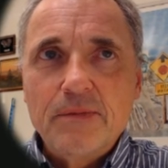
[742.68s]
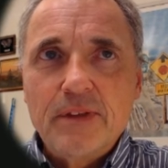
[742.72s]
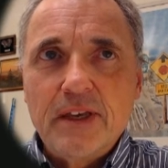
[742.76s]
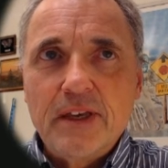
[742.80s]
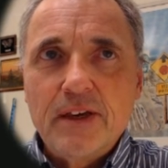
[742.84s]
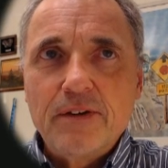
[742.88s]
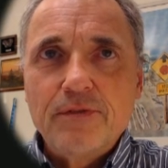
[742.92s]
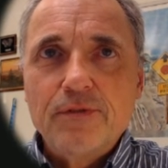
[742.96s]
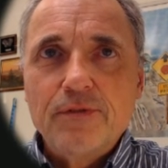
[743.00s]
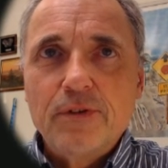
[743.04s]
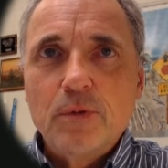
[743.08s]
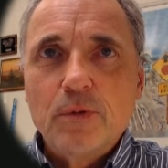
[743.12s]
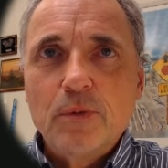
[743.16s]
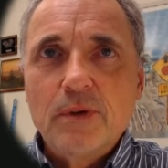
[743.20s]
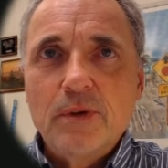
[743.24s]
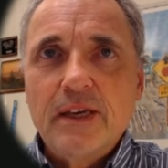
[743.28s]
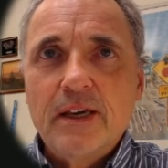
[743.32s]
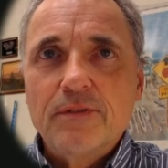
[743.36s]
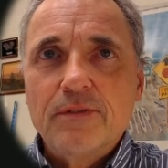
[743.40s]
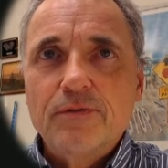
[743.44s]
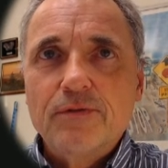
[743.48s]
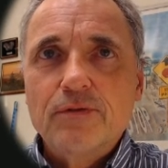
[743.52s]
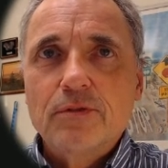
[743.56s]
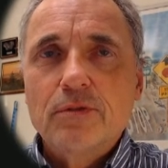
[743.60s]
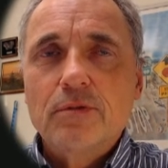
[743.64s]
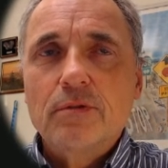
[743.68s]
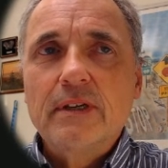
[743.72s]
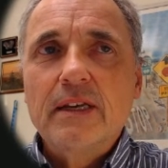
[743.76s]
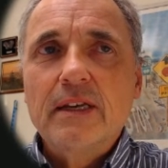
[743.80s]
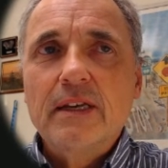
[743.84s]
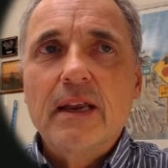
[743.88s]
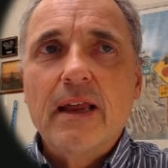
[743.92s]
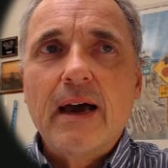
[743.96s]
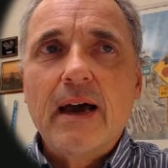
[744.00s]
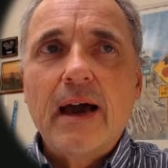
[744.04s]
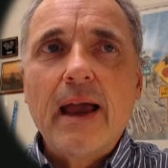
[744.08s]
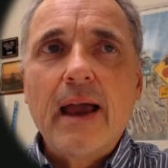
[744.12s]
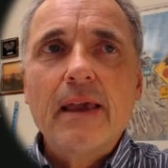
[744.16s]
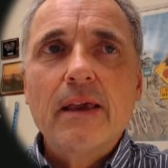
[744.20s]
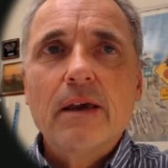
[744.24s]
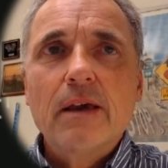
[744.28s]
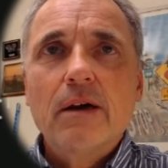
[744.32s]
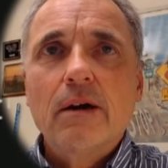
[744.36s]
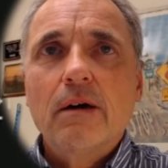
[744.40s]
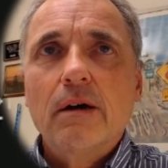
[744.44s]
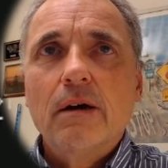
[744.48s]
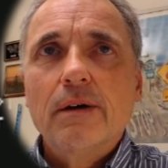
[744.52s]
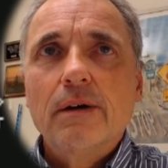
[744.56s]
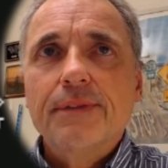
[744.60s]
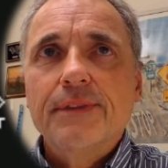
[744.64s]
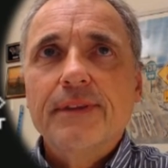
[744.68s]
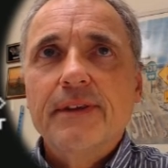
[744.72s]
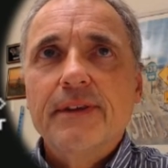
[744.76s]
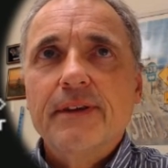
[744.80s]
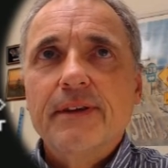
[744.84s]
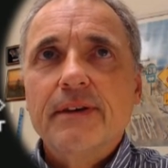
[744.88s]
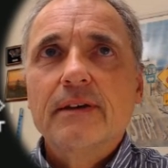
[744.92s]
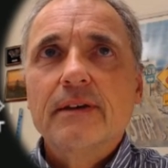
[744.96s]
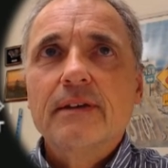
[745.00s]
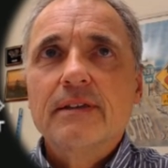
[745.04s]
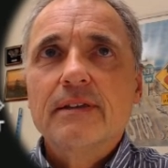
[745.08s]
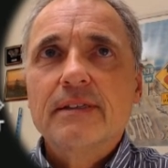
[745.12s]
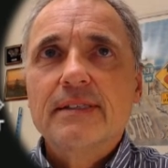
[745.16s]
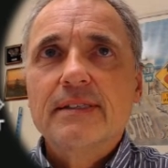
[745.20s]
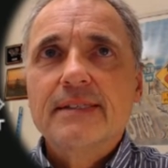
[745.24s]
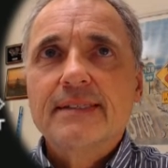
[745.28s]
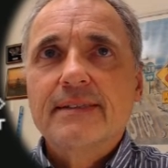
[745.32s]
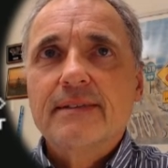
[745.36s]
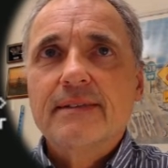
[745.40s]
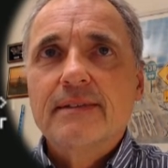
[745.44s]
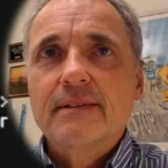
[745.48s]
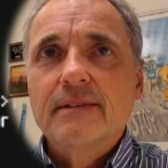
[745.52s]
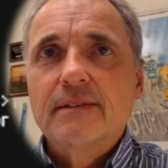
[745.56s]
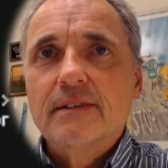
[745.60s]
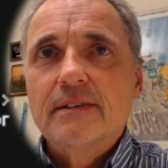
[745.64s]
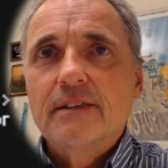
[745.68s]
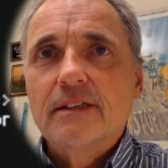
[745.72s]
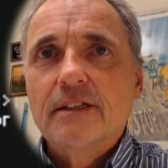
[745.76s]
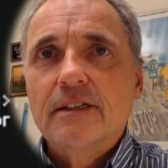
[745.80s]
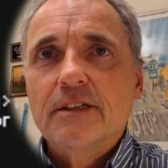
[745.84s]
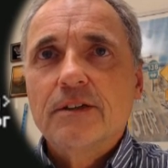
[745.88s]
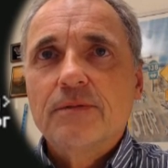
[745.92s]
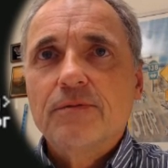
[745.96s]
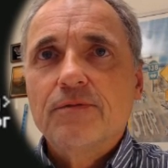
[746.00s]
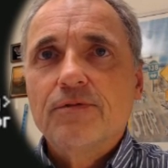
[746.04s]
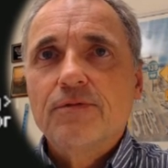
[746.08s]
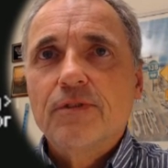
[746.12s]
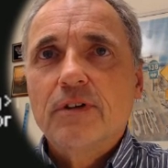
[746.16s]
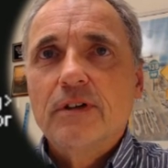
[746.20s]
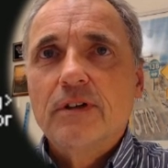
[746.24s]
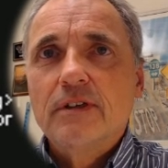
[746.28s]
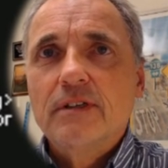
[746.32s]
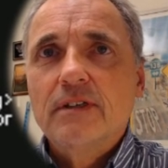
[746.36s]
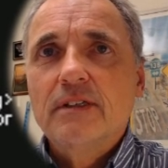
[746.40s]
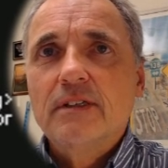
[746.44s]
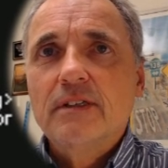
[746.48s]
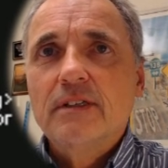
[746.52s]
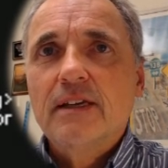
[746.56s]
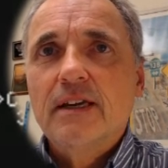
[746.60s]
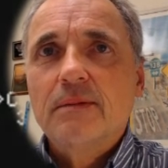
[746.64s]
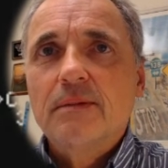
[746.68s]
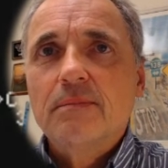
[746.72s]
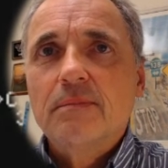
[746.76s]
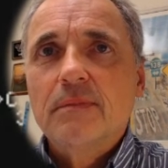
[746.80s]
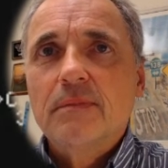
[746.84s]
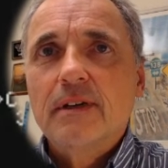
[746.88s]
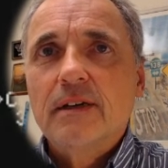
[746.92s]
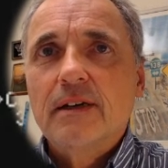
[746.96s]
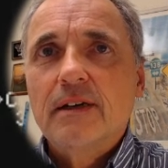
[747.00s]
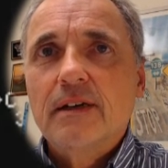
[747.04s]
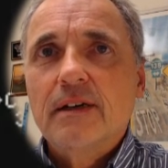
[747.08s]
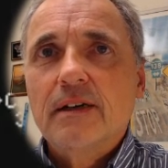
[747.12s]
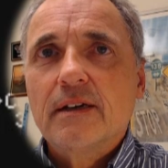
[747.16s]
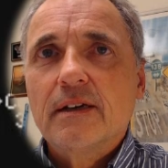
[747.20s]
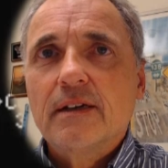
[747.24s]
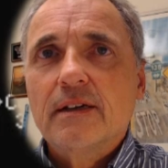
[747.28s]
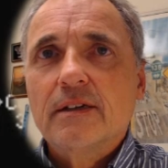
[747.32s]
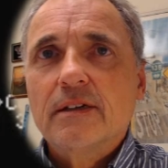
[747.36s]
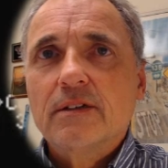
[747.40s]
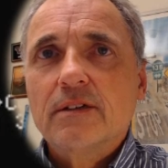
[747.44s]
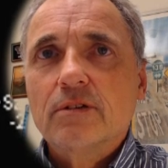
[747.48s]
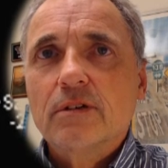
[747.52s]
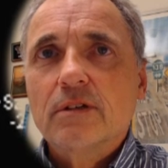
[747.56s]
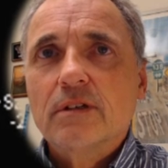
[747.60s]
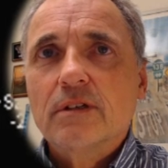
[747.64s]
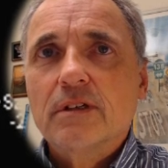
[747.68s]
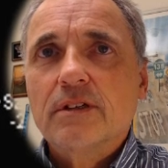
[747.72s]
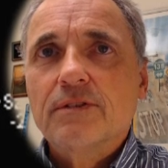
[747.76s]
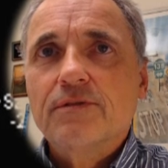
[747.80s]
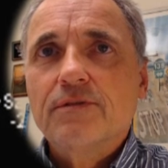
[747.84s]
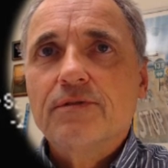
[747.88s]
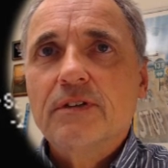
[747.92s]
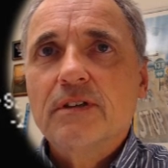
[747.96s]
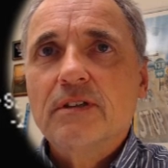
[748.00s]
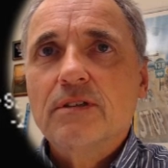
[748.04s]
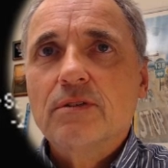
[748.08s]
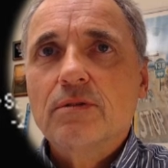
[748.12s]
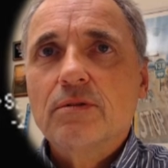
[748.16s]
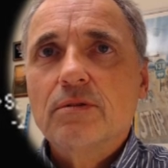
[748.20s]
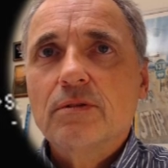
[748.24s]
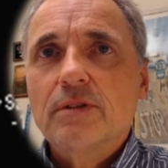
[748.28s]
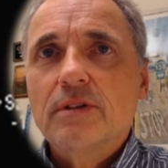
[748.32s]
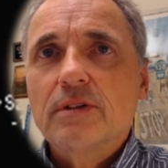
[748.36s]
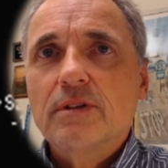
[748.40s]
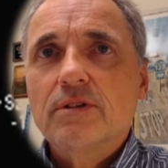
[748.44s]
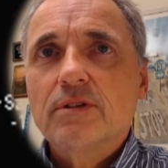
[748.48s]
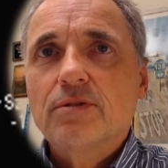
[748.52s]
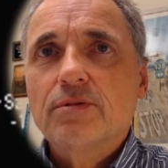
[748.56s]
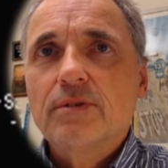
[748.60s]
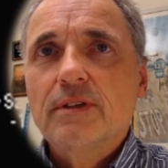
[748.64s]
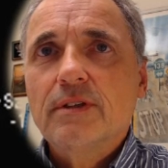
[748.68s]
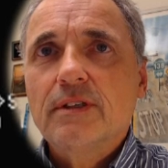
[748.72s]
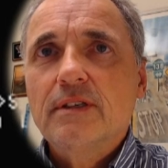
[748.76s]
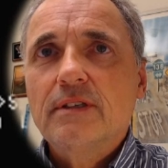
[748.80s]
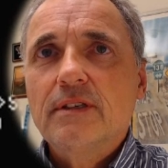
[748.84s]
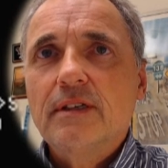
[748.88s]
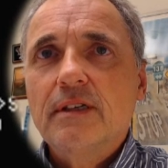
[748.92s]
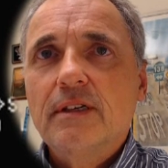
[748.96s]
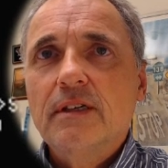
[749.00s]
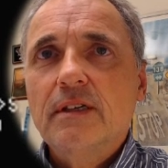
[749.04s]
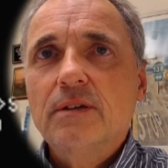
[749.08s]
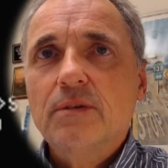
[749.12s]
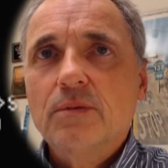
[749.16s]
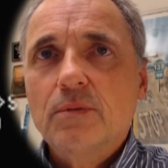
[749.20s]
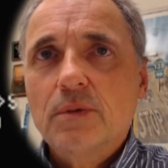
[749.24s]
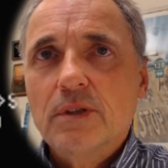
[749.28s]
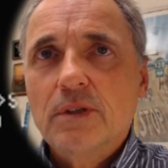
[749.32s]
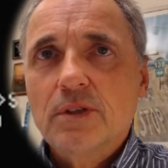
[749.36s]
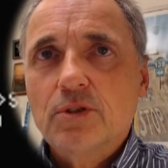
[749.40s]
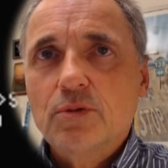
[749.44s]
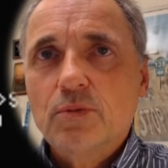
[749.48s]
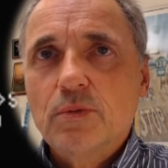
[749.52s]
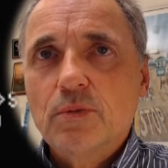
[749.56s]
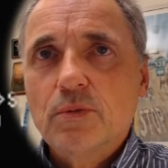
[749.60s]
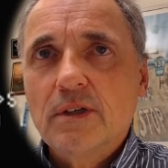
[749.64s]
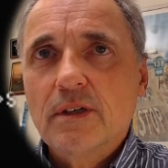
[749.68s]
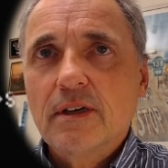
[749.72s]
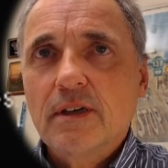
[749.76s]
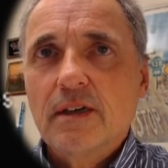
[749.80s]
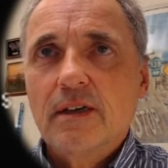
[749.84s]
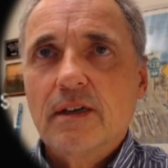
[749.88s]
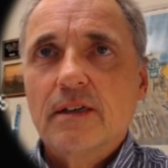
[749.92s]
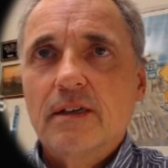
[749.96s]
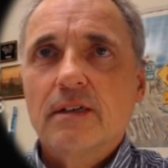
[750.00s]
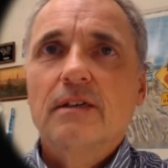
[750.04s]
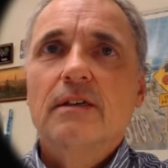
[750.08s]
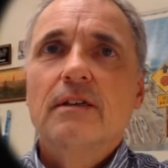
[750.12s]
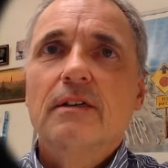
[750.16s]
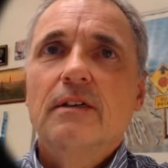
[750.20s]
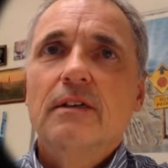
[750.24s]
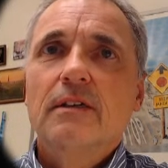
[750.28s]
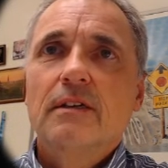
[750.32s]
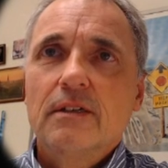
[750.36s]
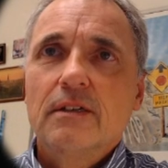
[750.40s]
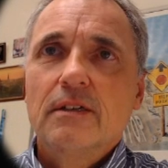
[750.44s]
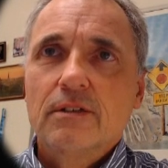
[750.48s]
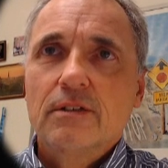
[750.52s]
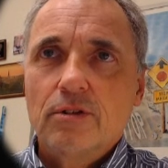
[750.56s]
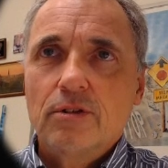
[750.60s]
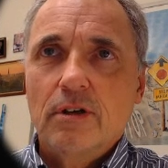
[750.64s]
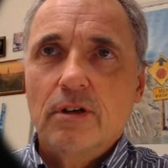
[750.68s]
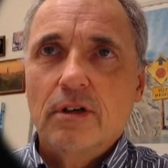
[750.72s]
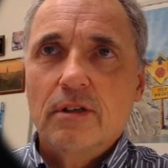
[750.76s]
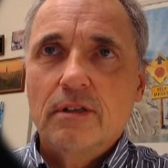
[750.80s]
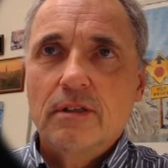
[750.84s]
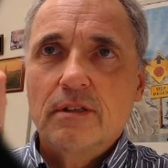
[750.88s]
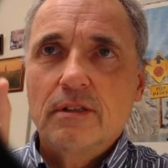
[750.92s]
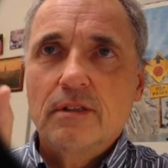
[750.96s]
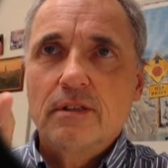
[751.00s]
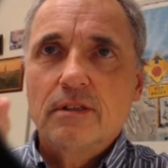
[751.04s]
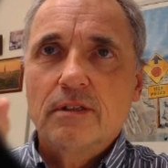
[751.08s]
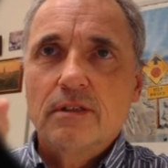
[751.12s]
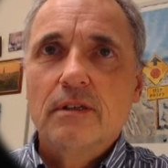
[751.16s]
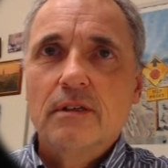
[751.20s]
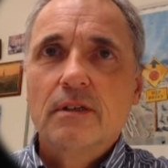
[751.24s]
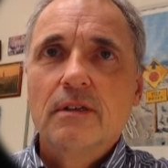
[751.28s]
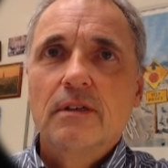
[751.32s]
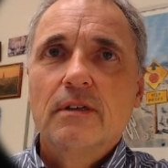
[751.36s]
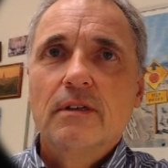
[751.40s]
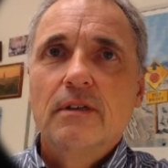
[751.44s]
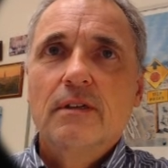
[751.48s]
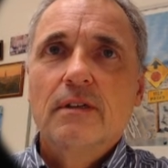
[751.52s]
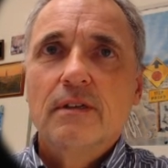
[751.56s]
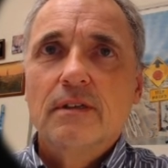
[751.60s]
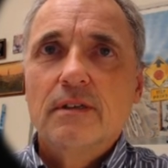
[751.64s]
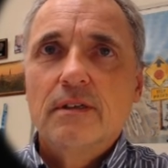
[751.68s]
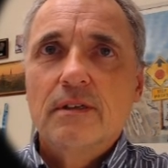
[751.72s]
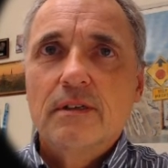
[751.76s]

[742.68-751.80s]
Therefore, we have to rely on the 4D MR angiography, so the 3D, which we can turn in the